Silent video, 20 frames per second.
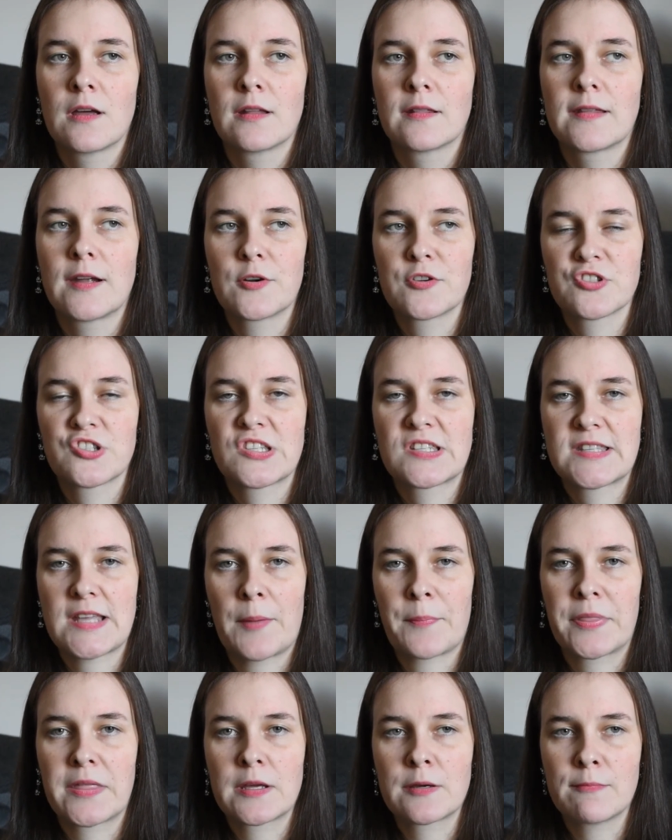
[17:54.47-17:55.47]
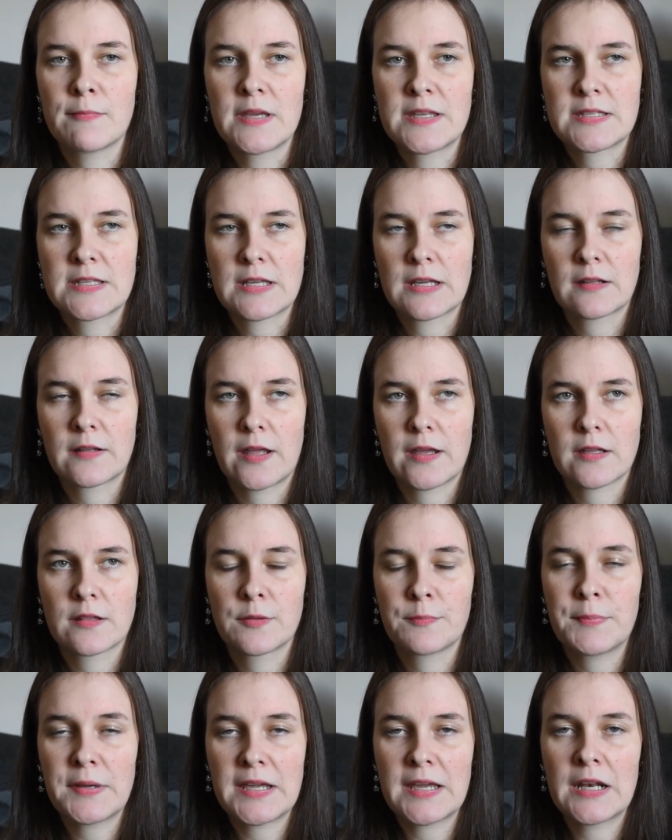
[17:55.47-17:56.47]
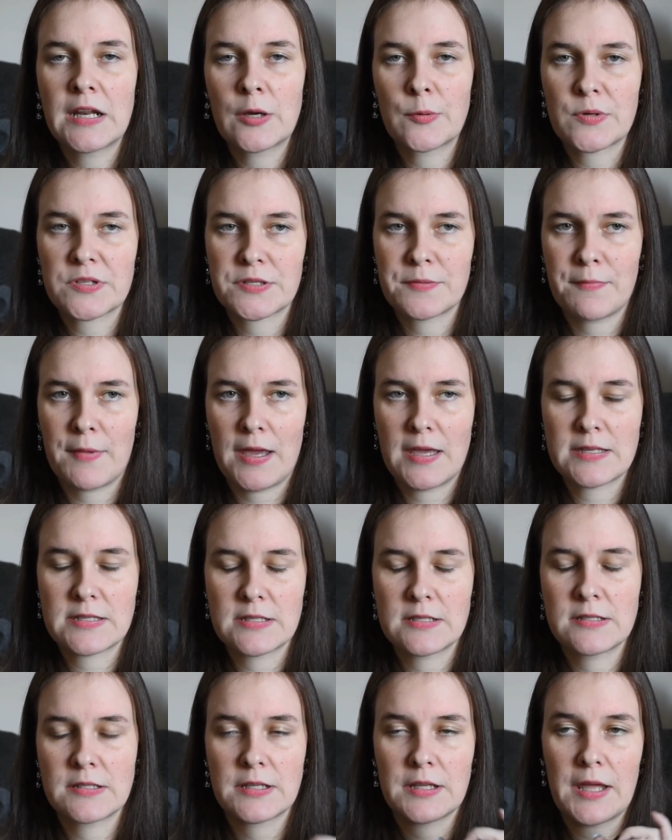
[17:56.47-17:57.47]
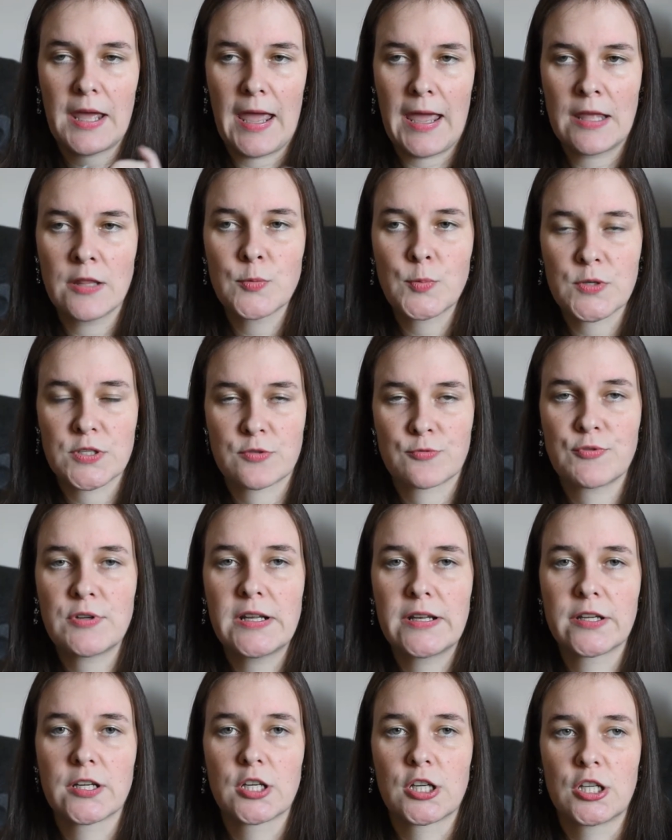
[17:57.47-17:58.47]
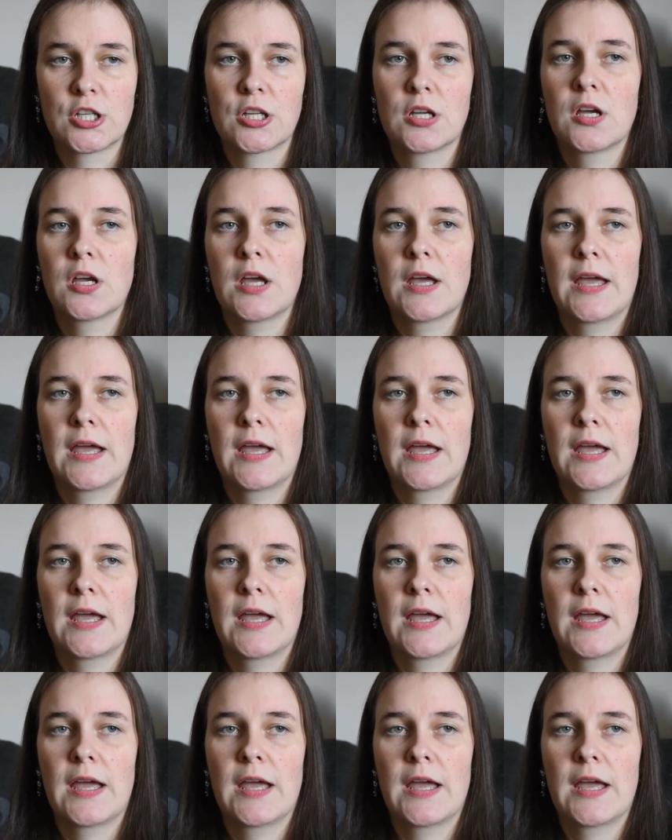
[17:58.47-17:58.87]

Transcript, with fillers: There was just something missing. Like, the beginning was amazing, the end was really good.